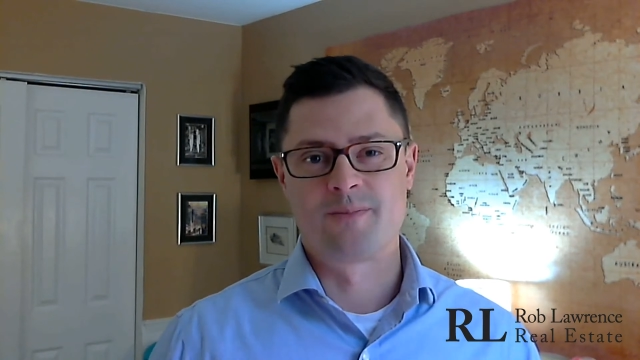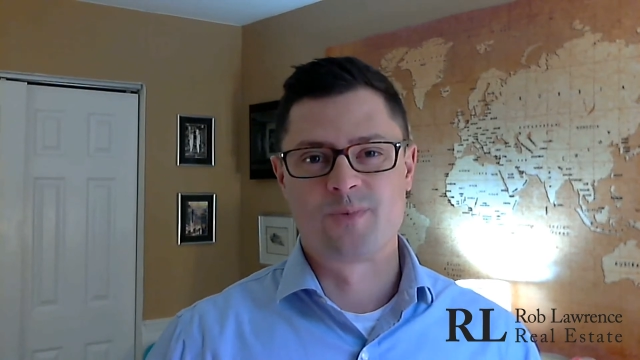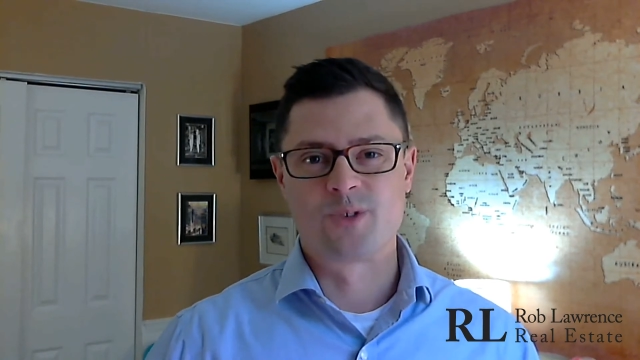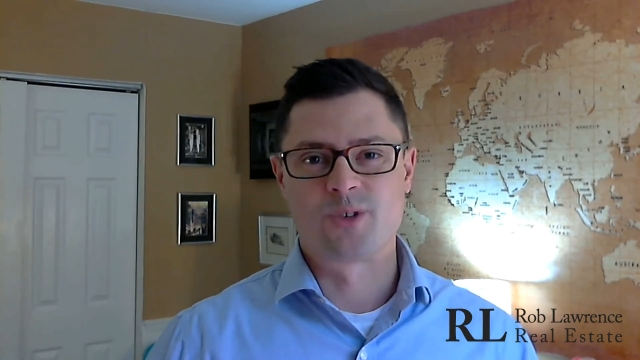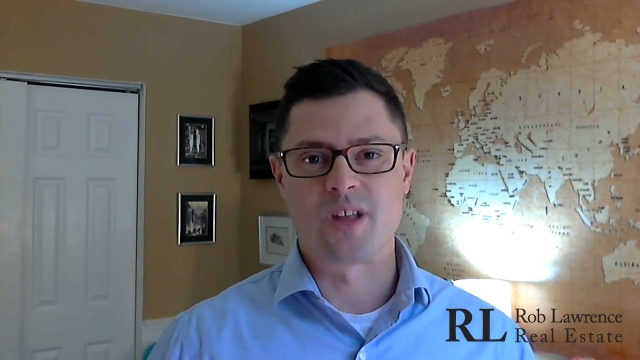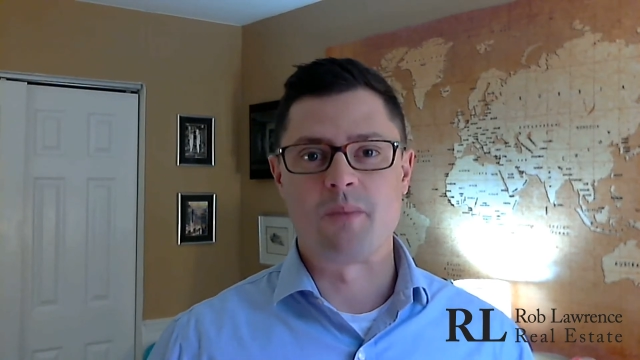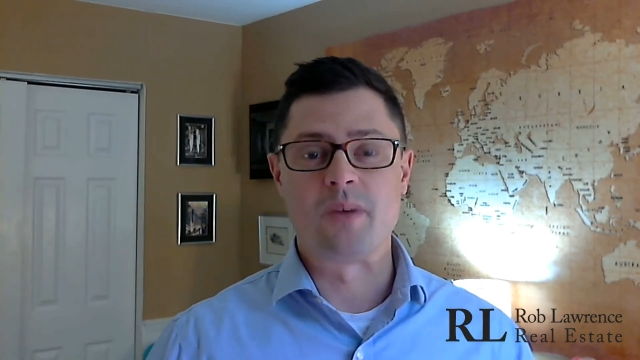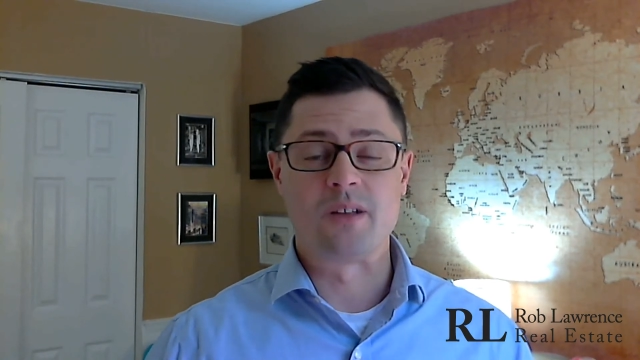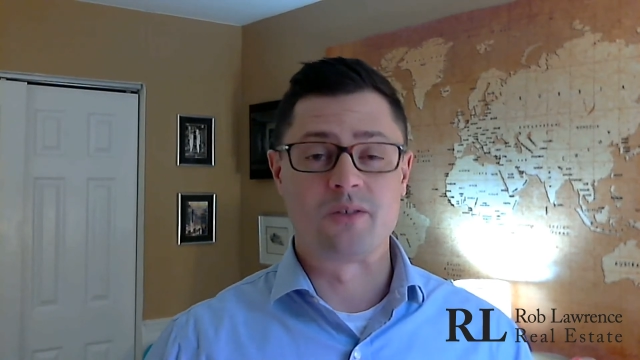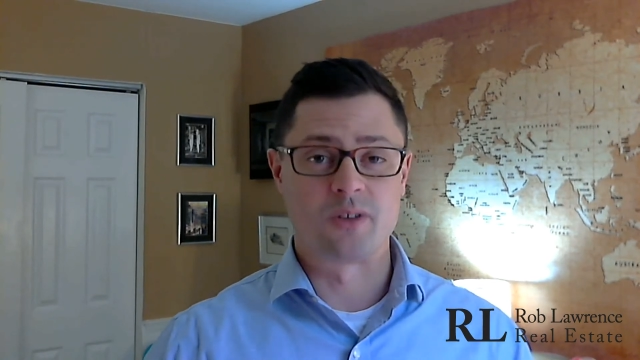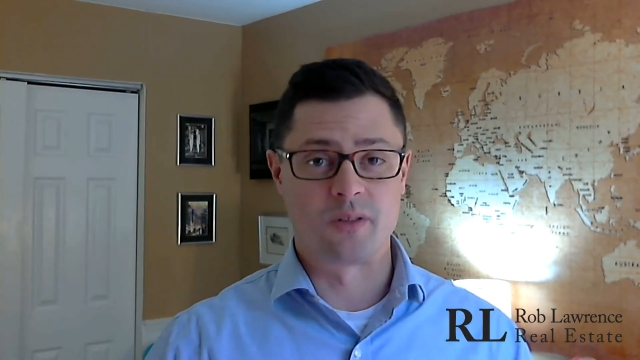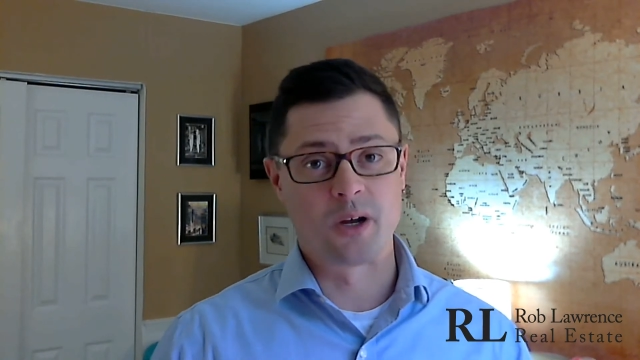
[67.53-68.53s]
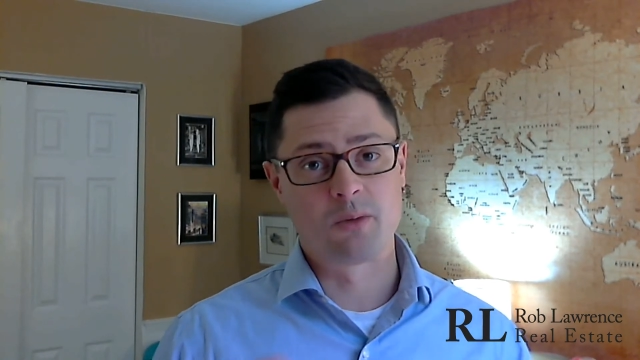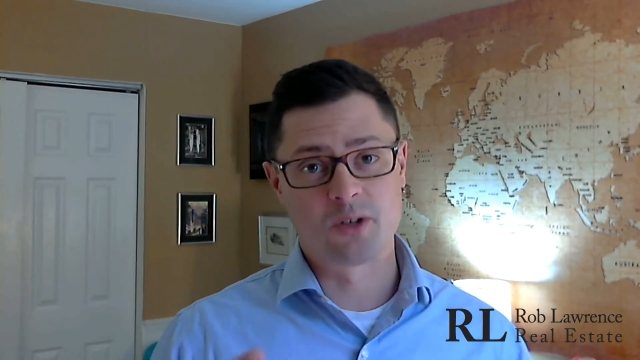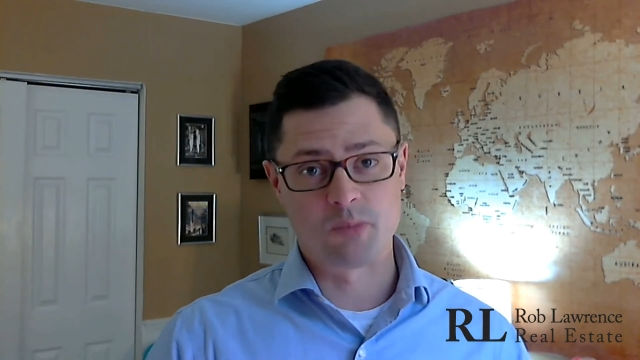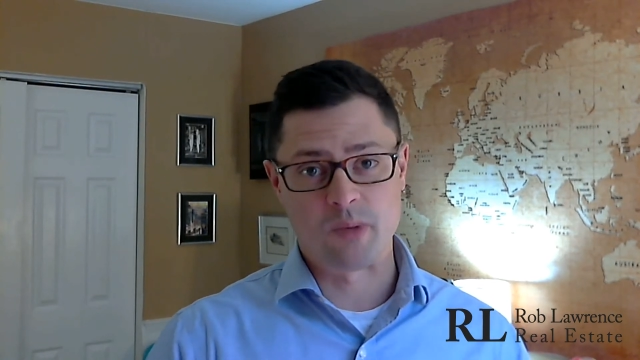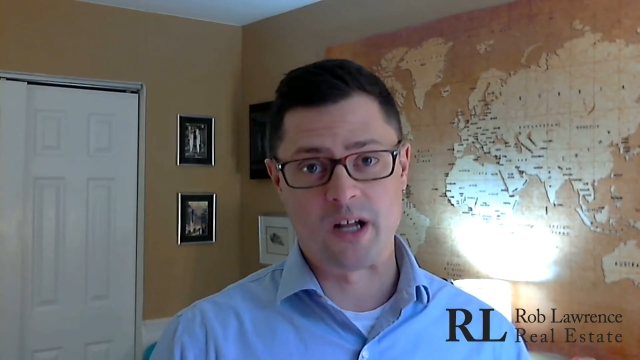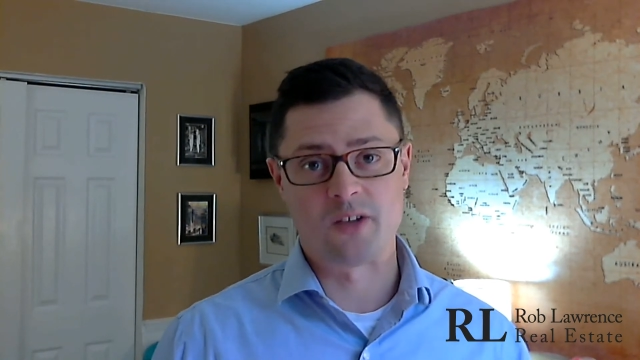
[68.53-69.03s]
So that means that they're
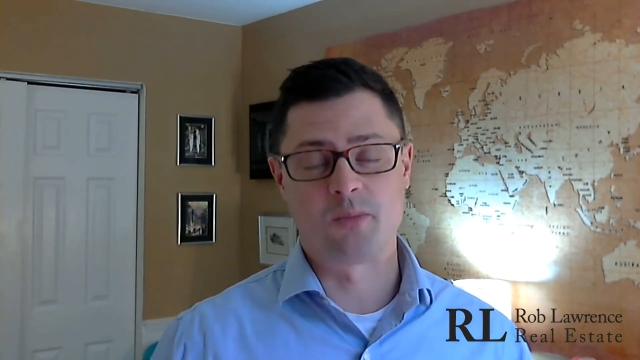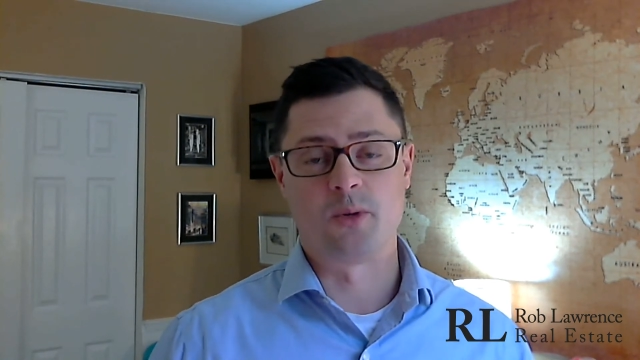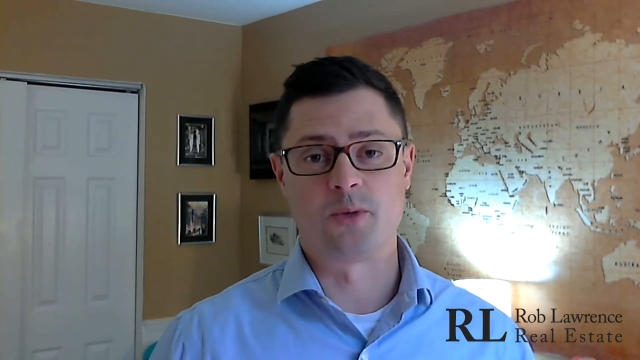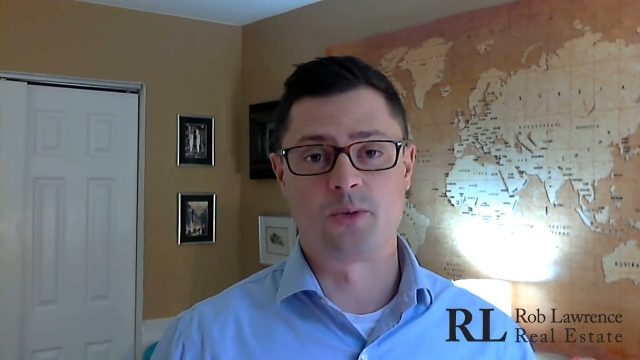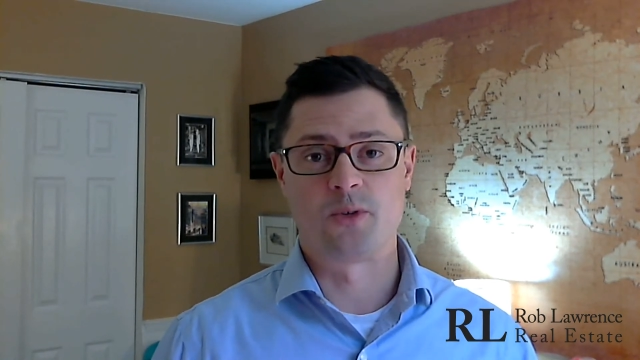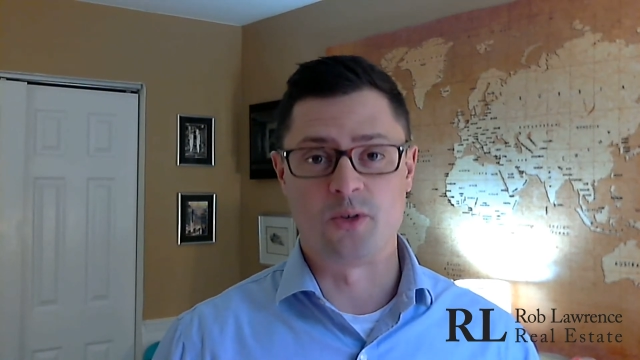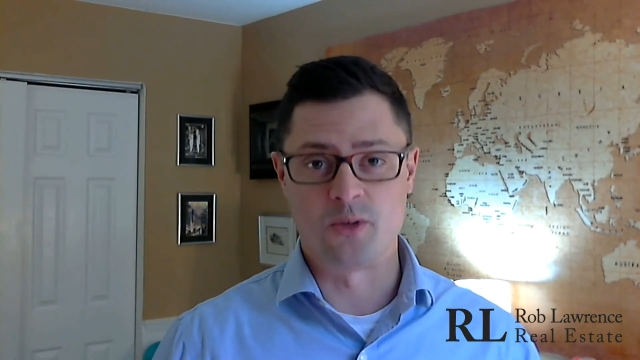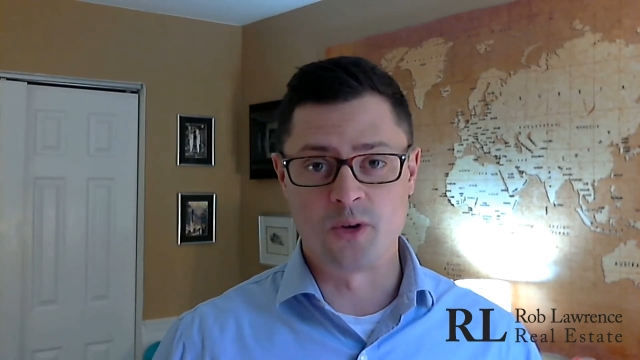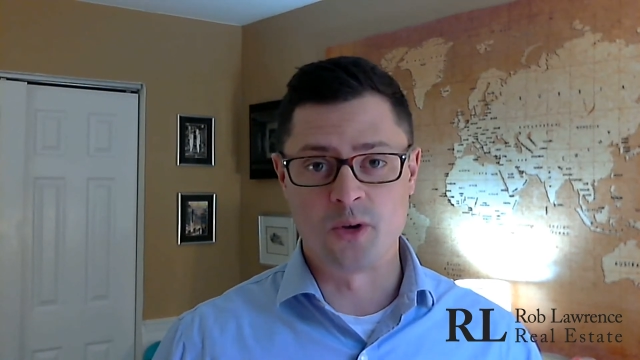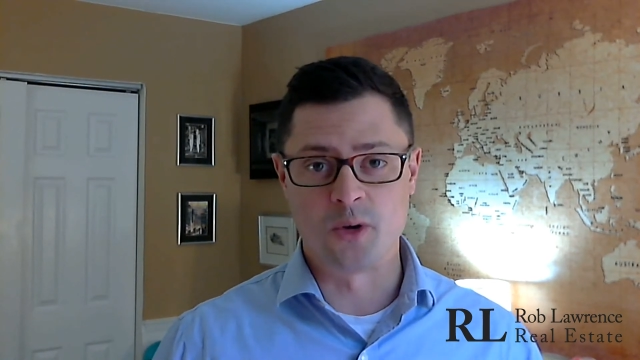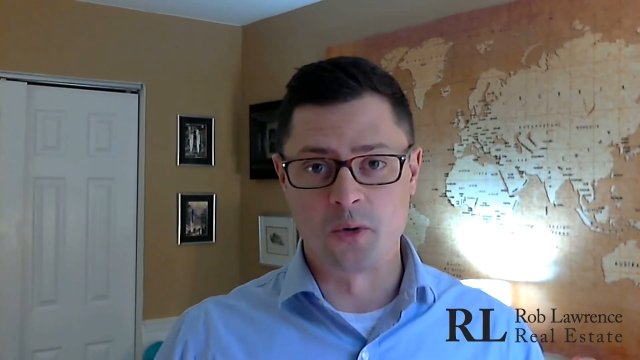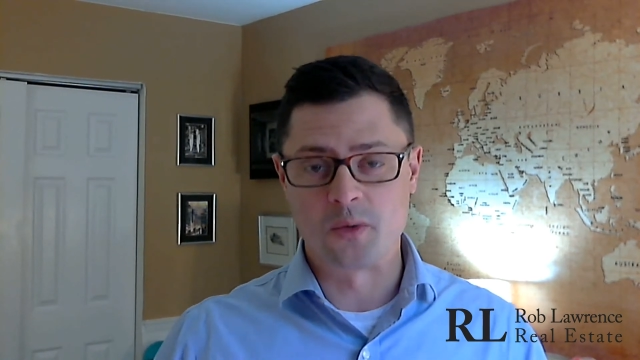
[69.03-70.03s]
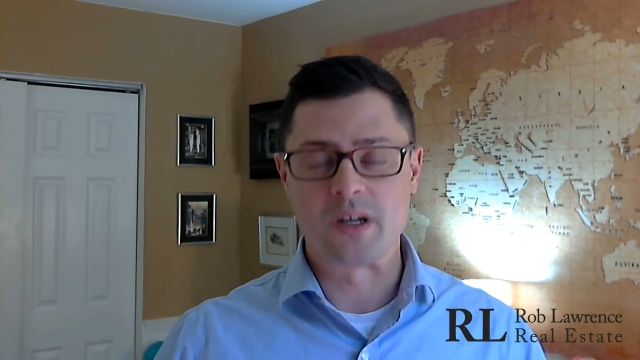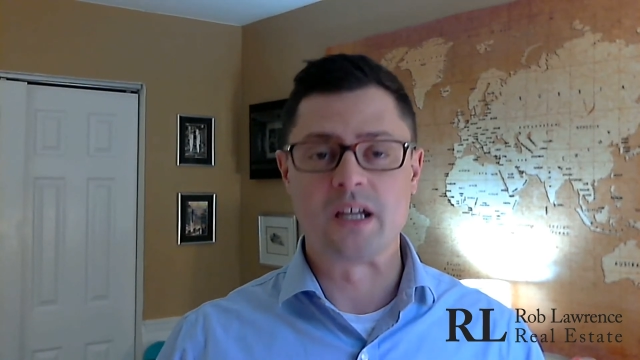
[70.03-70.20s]
responsible to you